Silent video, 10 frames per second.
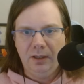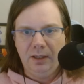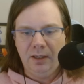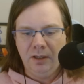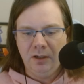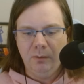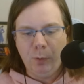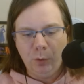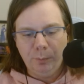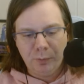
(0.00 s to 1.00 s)
In
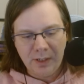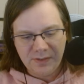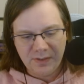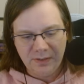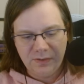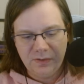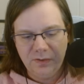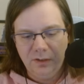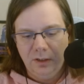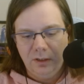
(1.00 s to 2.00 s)
bold presence,
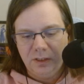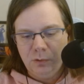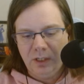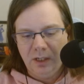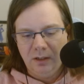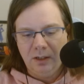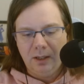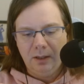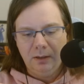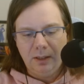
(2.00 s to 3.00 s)
you can
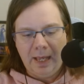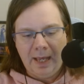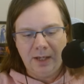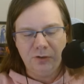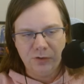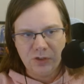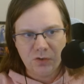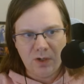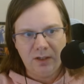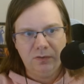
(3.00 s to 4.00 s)
add your
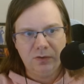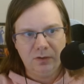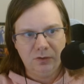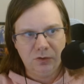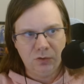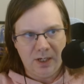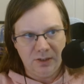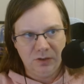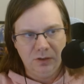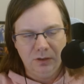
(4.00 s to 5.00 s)
strength
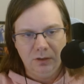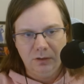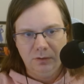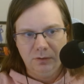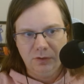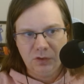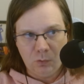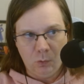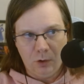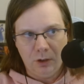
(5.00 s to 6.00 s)
trait
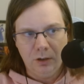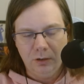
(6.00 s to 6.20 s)
score,